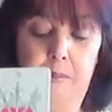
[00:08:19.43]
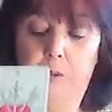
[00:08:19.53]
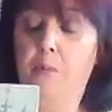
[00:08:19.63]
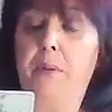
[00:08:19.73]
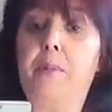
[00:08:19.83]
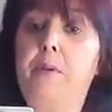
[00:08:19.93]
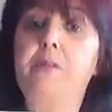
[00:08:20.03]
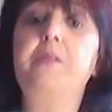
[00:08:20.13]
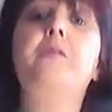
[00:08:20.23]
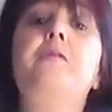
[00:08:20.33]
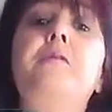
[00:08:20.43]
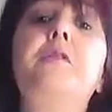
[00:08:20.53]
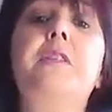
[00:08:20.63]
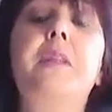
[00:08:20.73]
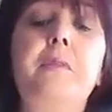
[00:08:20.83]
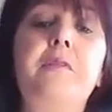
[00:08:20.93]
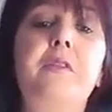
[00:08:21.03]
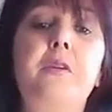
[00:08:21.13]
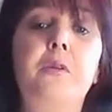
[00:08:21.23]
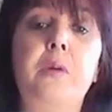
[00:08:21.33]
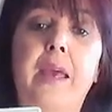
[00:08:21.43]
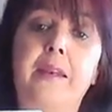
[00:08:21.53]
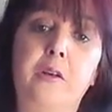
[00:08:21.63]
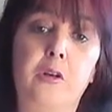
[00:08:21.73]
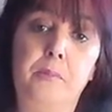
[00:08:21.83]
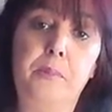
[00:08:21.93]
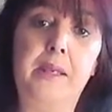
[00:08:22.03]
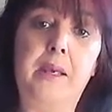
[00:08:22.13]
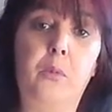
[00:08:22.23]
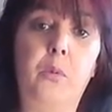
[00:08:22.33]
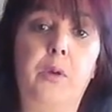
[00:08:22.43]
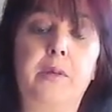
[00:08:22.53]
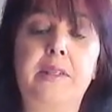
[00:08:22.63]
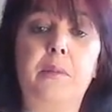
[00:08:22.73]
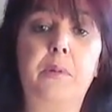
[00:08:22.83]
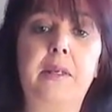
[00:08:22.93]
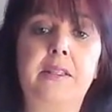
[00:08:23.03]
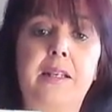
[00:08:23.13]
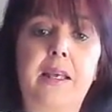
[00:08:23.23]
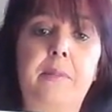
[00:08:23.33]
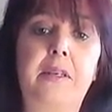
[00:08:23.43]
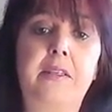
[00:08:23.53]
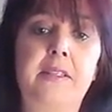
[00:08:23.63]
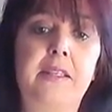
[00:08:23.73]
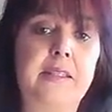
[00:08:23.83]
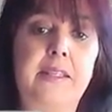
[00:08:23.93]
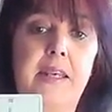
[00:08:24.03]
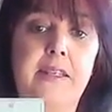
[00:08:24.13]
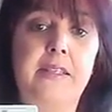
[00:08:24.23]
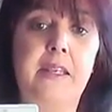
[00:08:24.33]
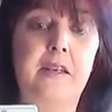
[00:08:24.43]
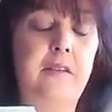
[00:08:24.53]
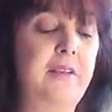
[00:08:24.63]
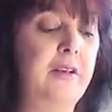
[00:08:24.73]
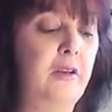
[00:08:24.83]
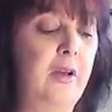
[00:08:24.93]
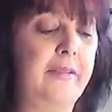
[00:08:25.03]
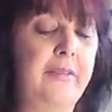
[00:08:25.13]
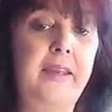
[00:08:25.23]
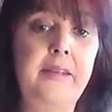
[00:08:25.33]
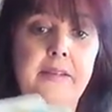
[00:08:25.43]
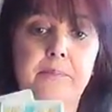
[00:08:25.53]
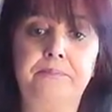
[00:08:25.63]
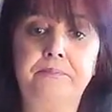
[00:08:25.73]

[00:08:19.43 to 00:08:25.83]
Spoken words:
Could be personal for some of you, and it could be at work, somebody's claiming your success, anything like that.